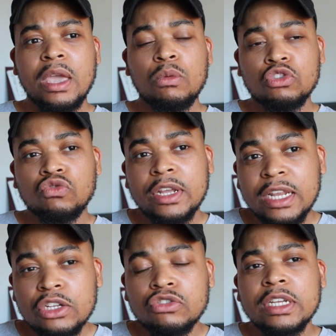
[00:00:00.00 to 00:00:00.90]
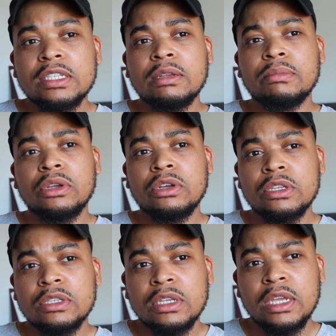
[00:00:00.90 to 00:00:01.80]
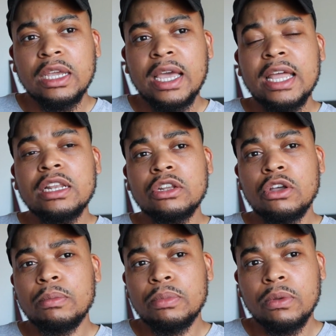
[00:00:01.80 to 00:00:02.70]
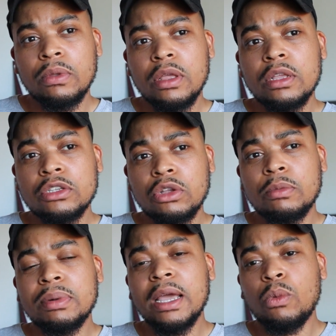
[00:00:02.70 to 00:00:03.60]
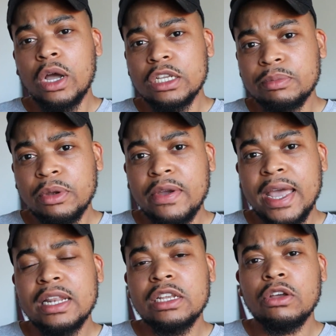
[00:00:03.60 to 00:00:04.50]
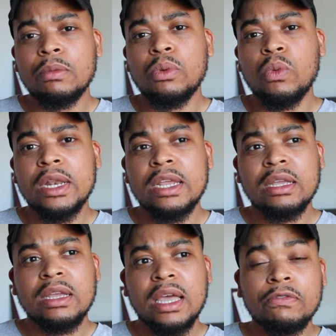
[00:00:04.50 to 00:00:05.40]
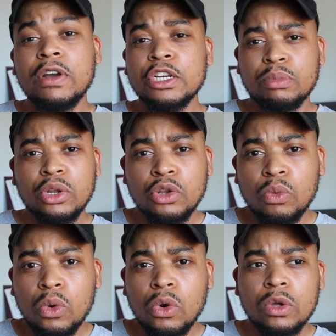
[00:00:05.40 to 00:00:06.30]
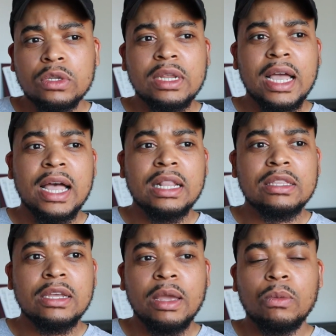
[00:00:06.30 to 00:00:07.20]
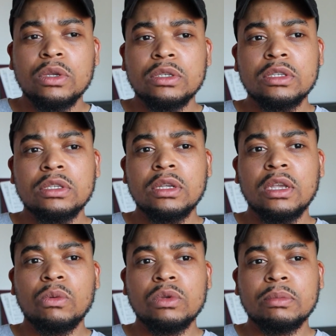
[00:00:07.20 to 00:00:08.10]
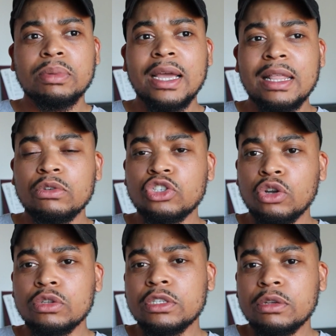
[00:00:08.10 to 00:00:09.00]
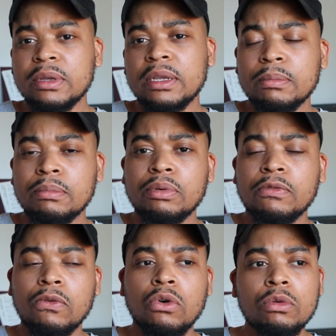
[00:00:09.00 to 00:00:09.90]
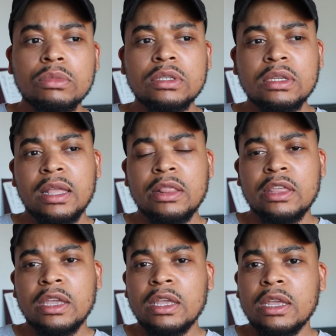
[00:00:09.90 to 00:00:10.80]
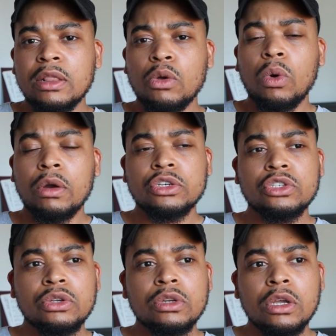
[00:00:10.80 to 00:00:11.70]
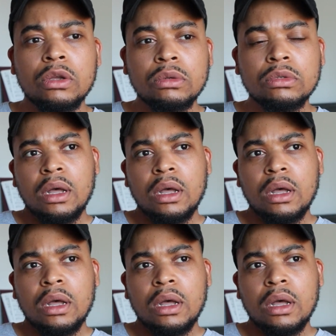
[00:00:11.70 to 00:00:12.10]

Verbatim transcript: It was really interesting because it ended up, so the play White Spirit ended up winning the Fresh Blood Award and it was it was a play that was chosen to be performed in the in the Warwick studio.